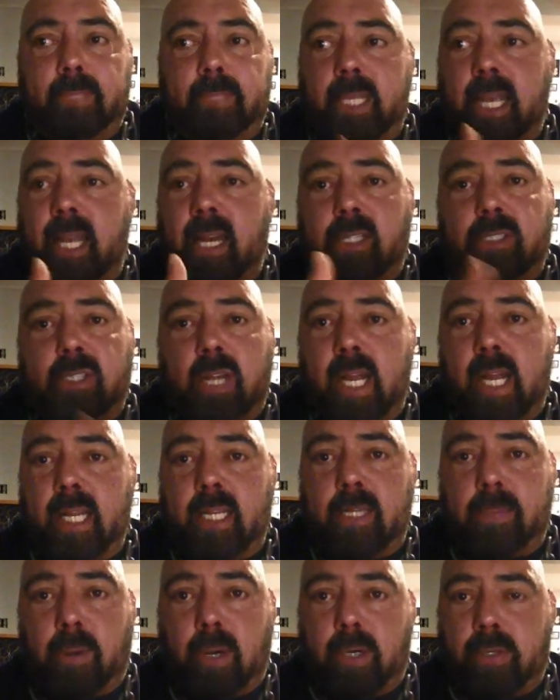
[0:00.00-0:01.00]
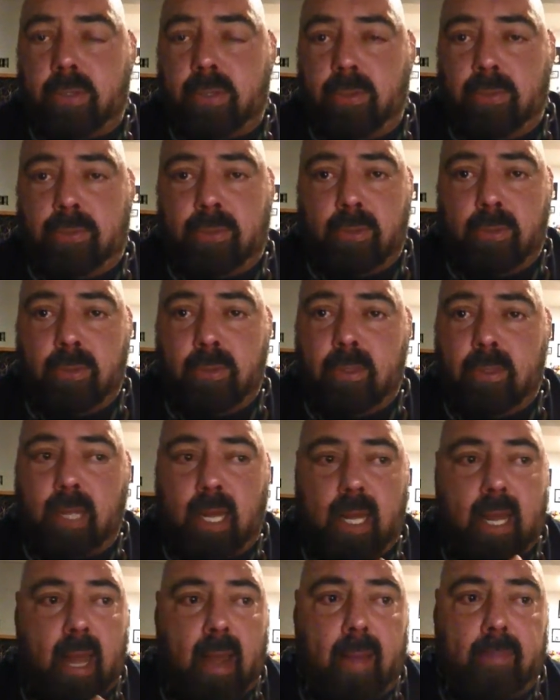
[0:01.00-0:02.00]
Again, I'll try and get to part 2 soon.
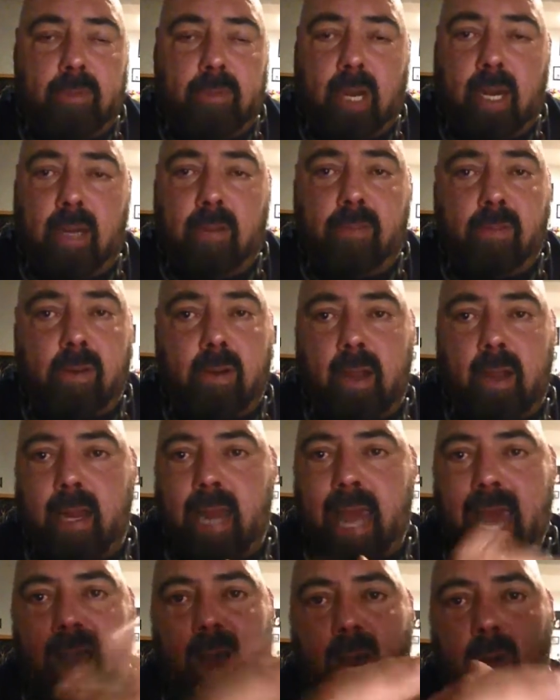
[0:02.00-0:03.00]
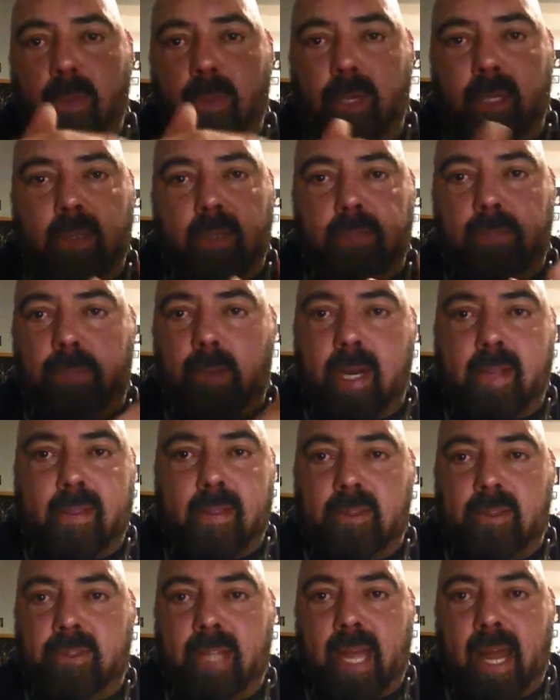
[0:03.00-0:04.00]
I'm trying to figure out how I'm going to
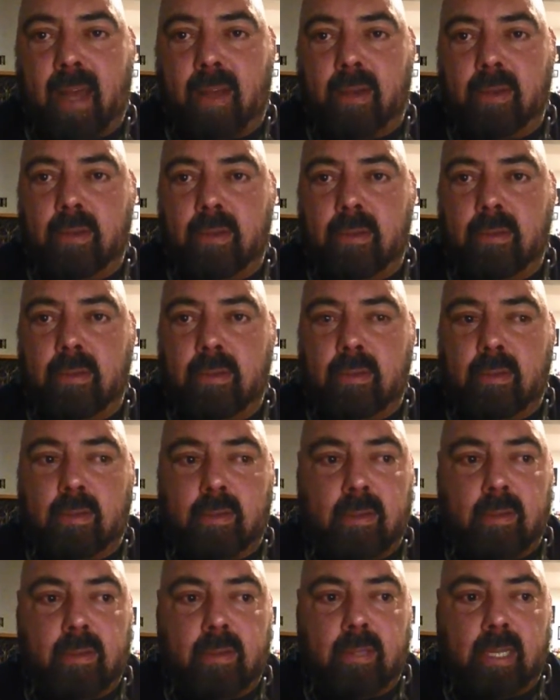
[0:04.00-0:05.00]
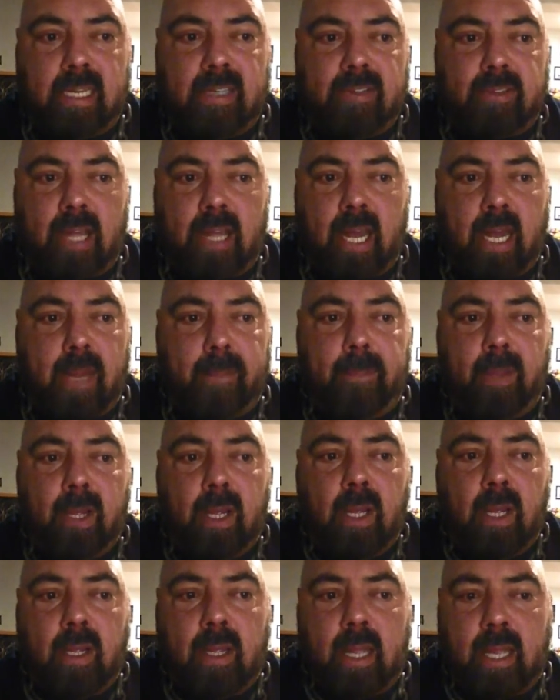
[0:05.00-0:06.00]
break this down each time
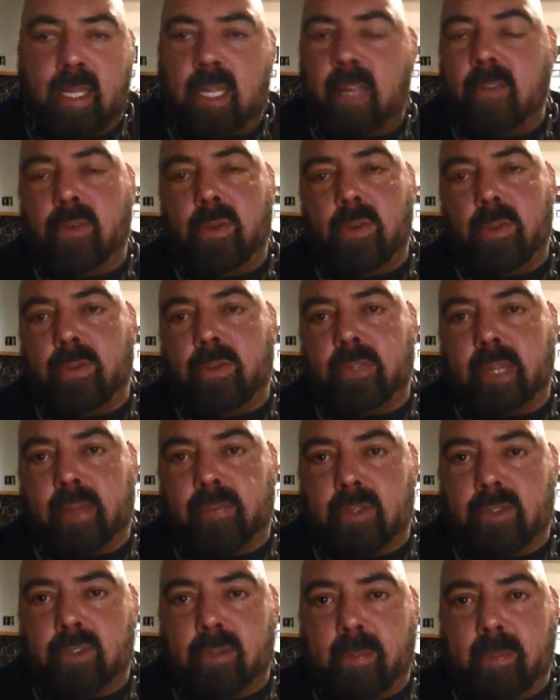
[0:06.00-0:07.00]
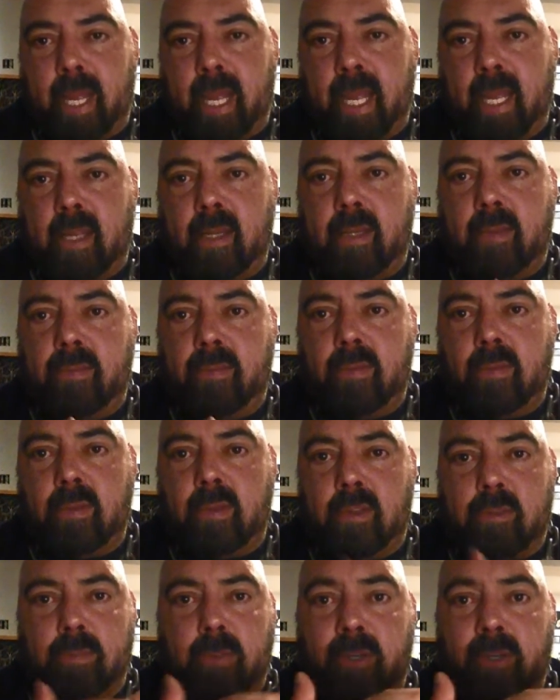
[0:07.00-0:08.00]
and give you the stuff that's in my head
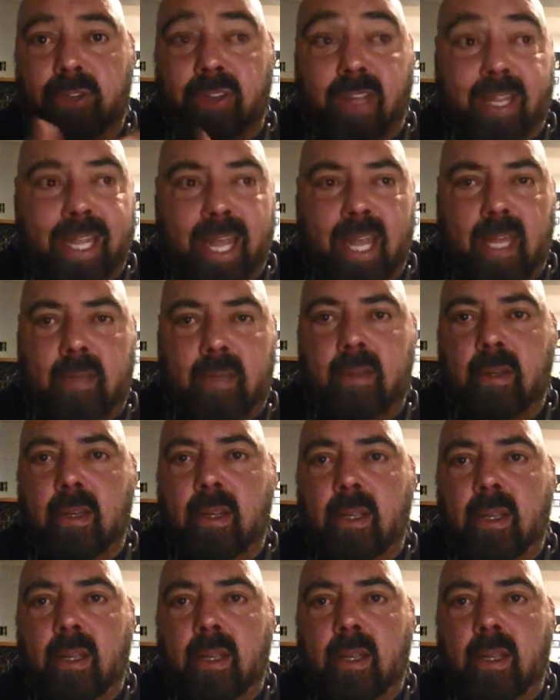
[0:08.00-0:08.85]
as much as I can.